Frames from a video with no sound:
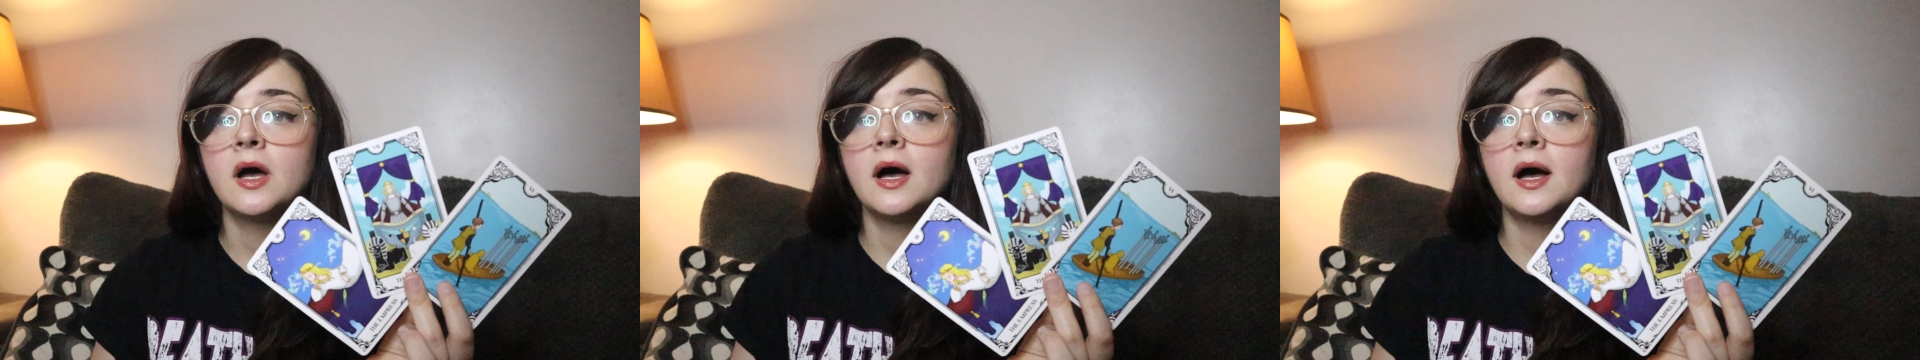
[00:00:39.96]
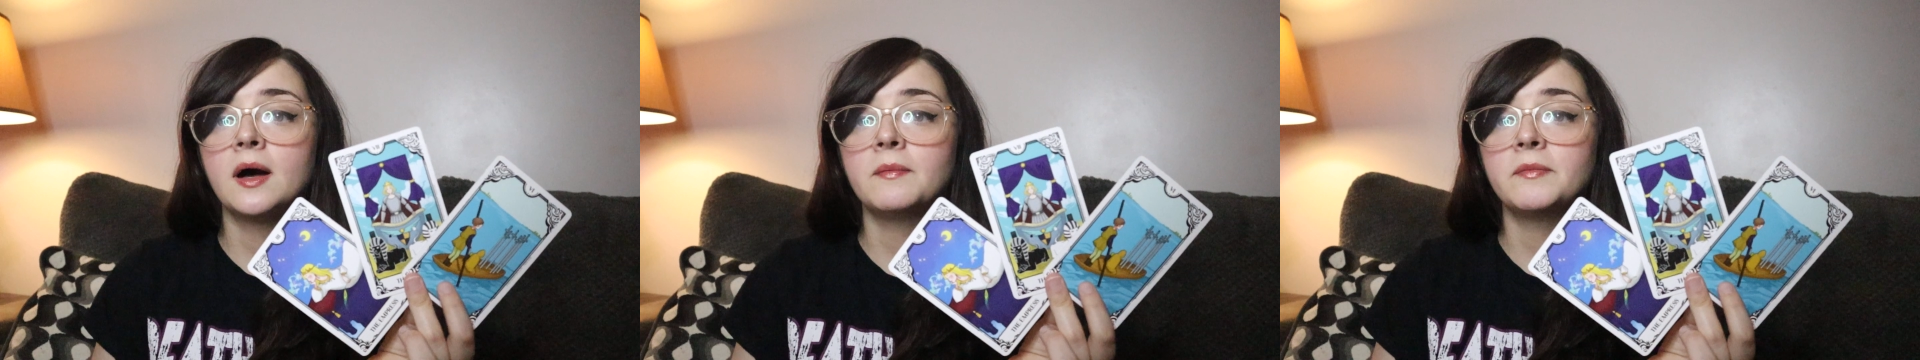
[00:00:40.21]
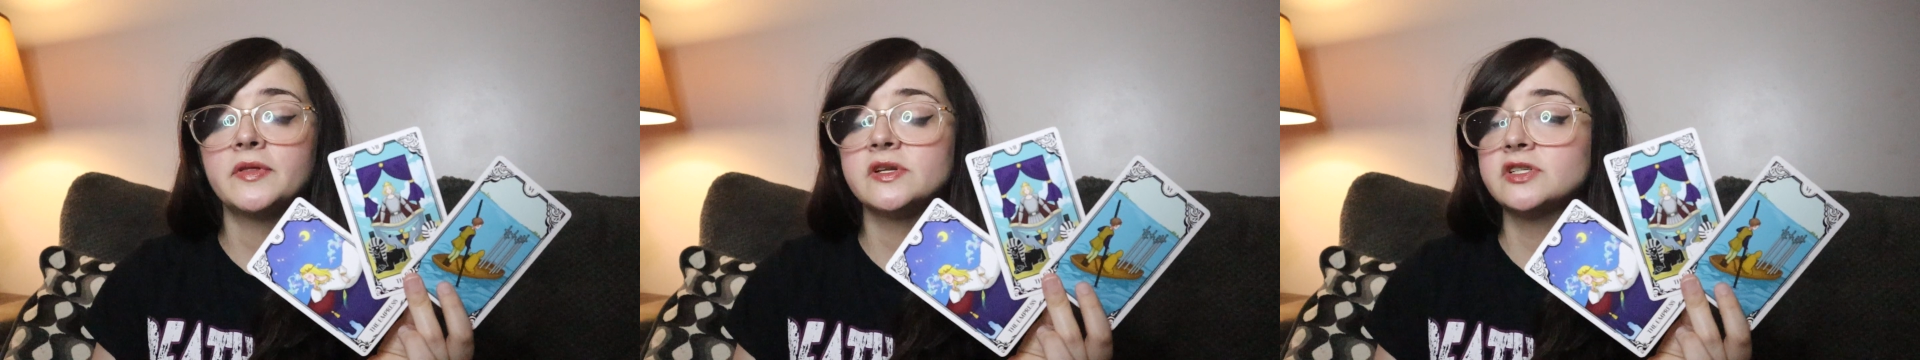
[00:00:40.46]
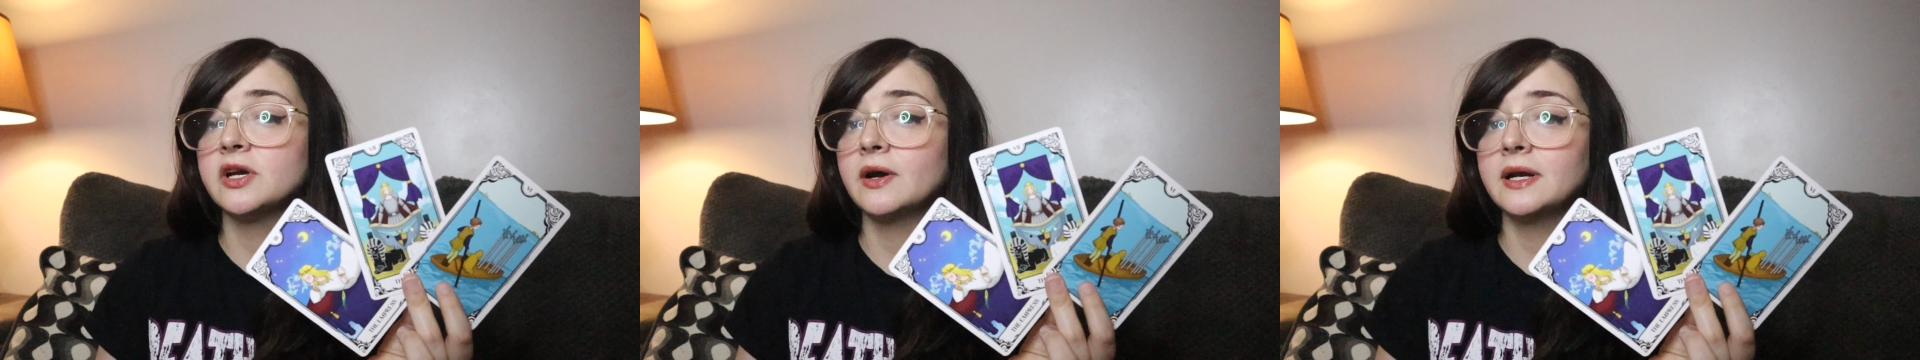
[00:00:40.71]
Um, but
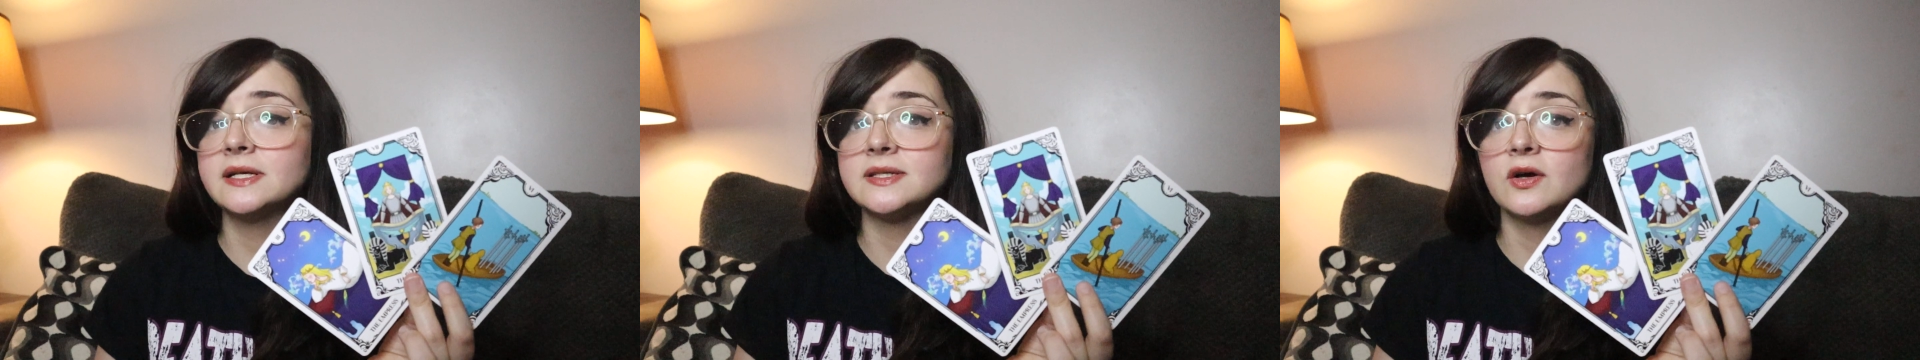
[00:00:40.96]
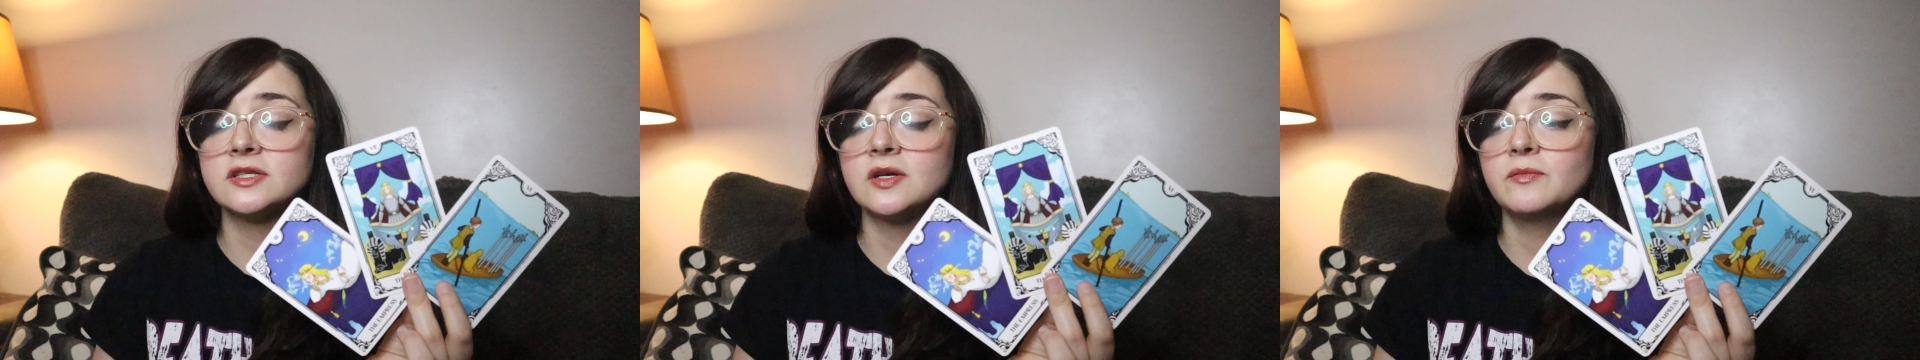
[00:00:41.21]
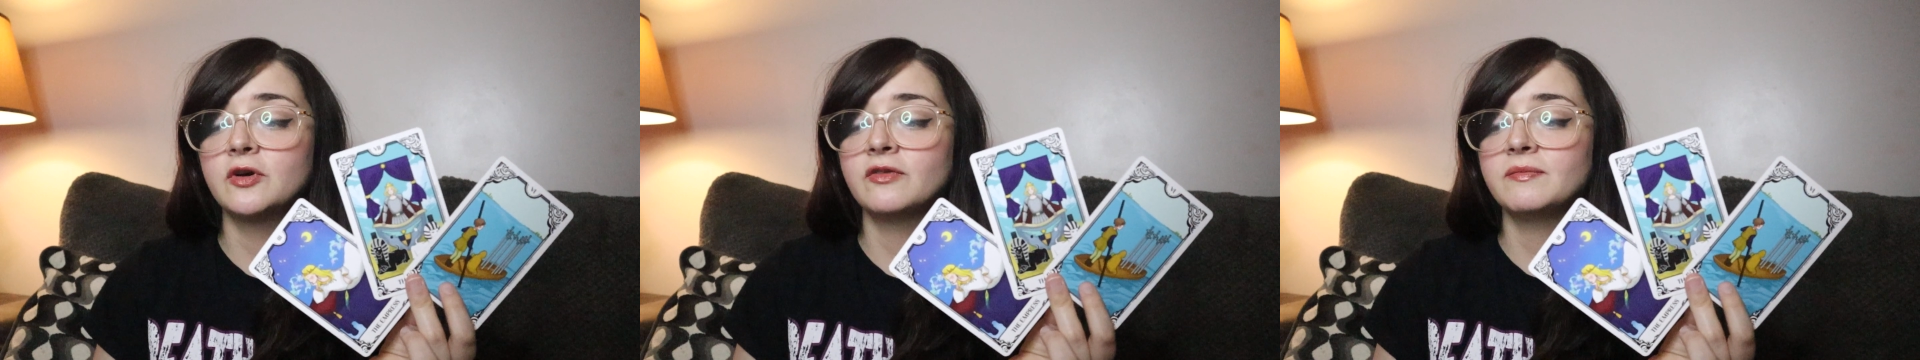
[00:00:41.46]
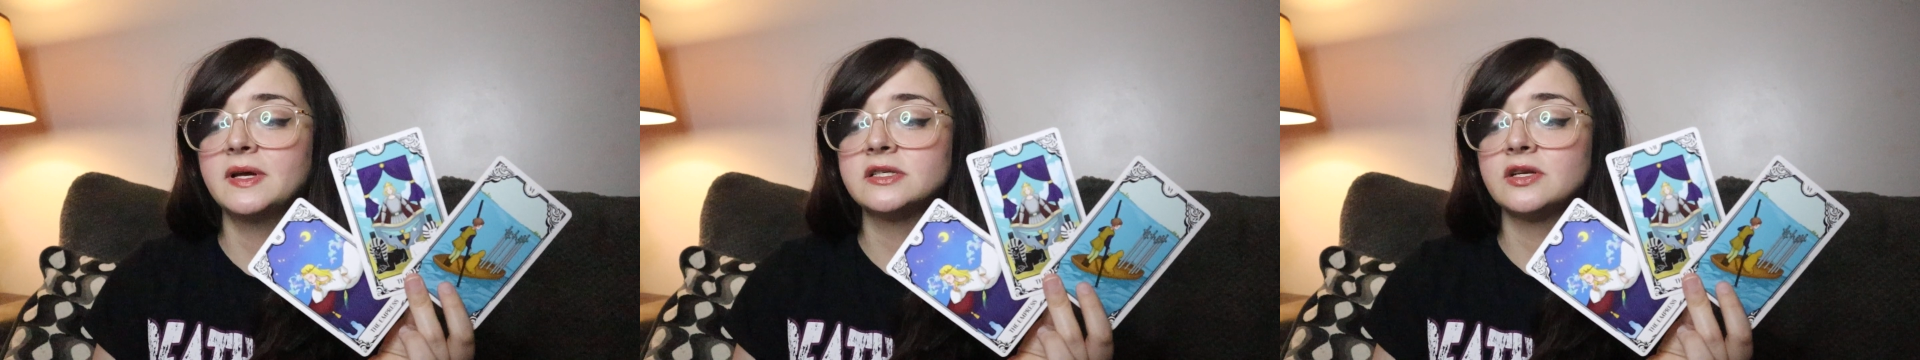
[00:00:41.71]
the Chariot is also
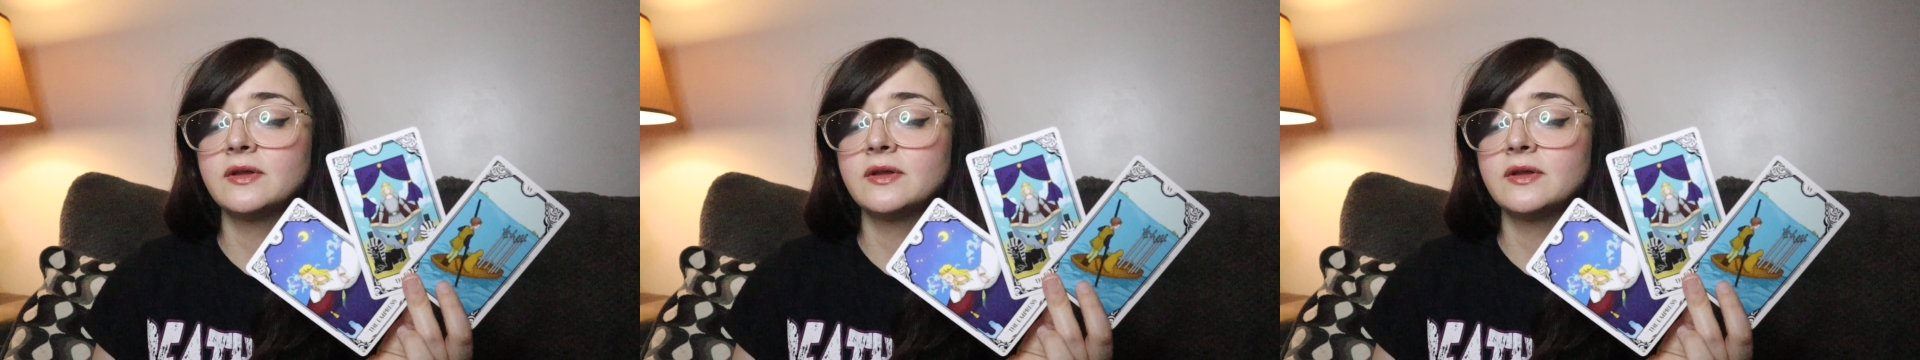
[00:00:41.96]
movement.